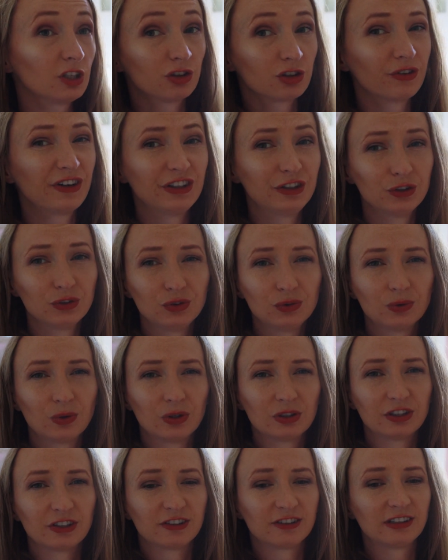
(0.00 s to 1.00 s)
so I could do
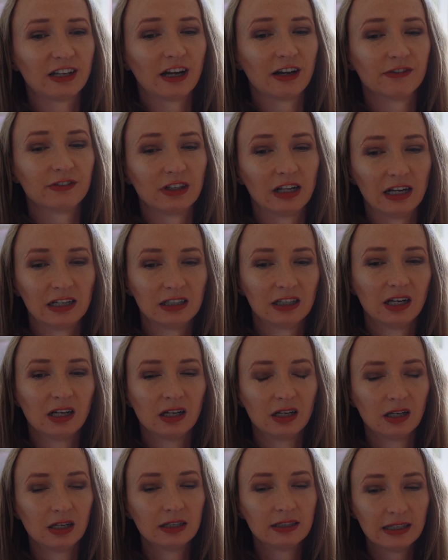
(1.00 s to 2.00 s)
other stuff. Like,
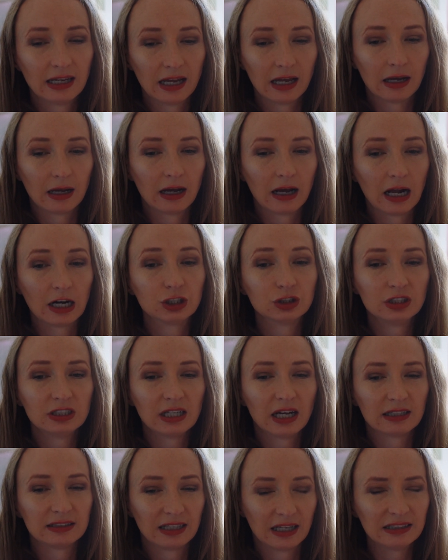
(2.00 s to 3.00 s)
yeah,
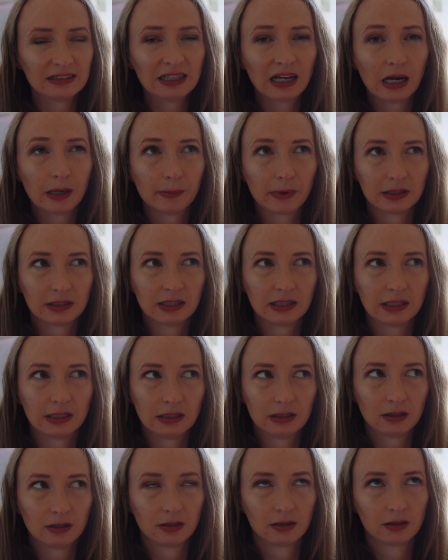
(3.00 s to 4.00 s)
actually at that time, I
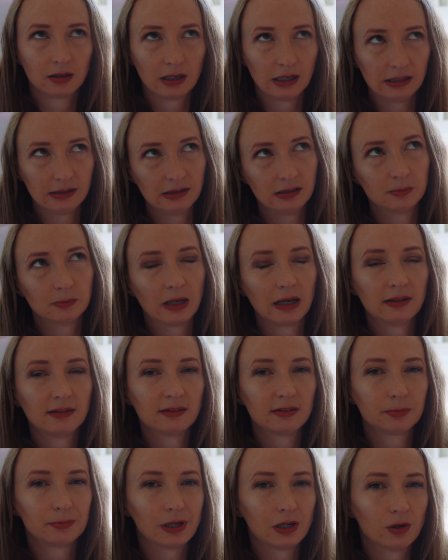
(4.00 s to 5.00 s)
think 18
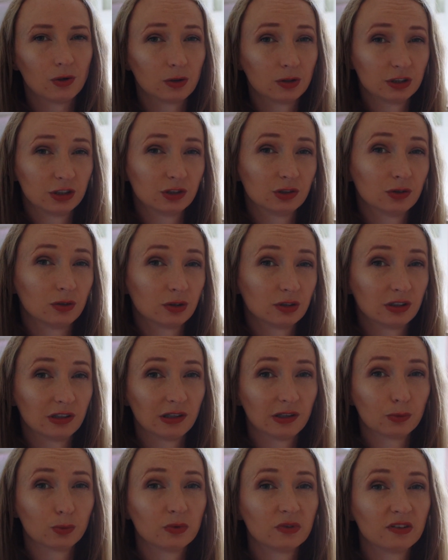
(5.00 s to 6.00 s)
months, my older
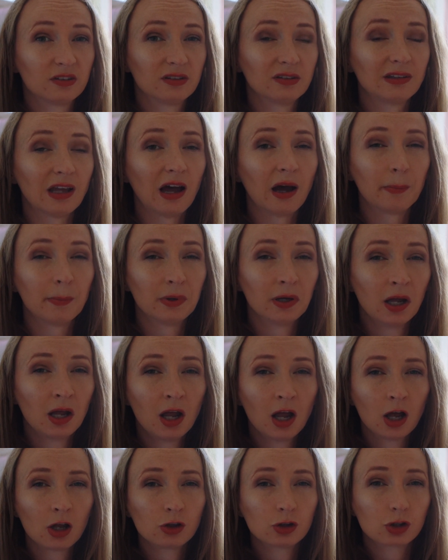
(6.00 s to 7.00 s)
daughter would stop
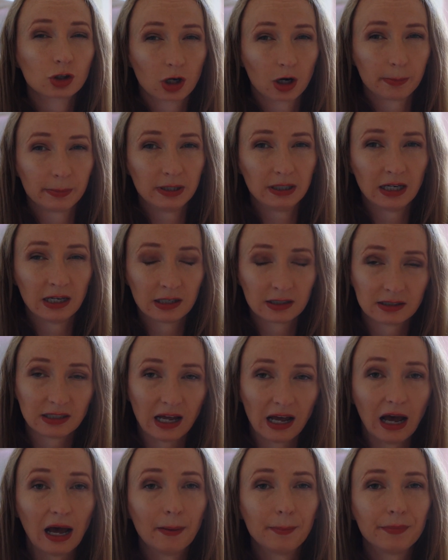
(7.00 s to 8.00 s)
dropping her
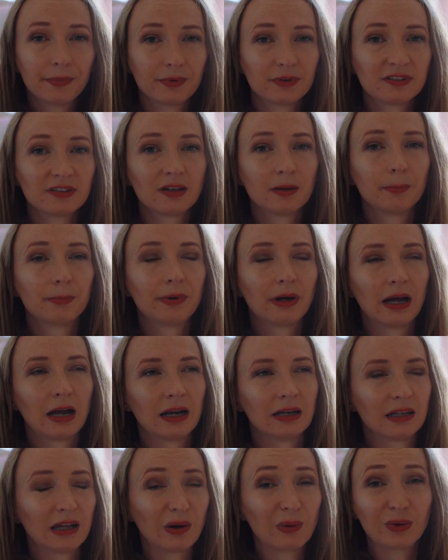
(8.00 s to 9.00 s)
naps,
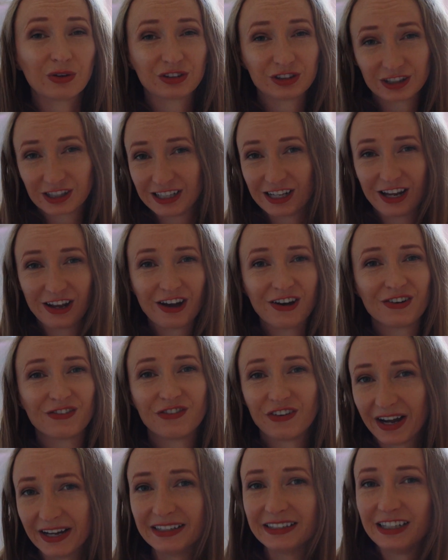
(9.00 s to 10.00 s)
but I was really
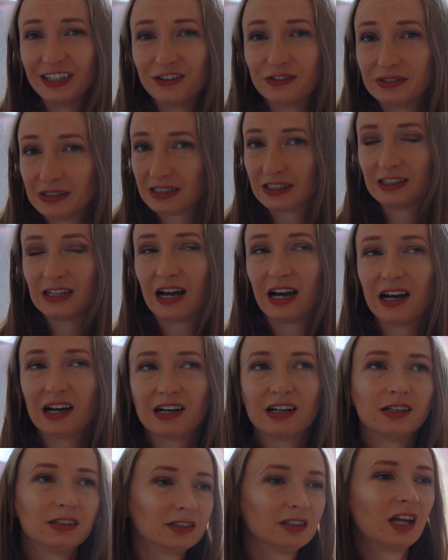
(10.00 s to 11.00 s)
fighting very
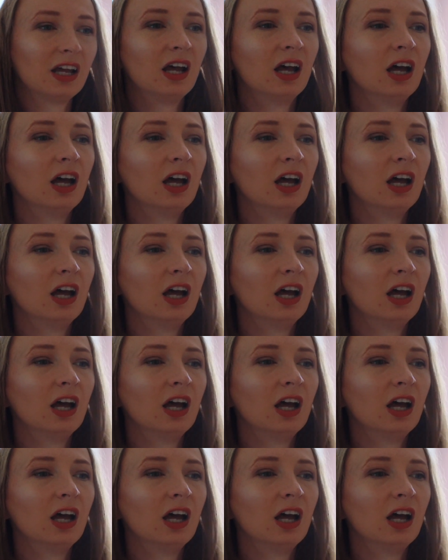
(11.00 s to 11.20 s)
hard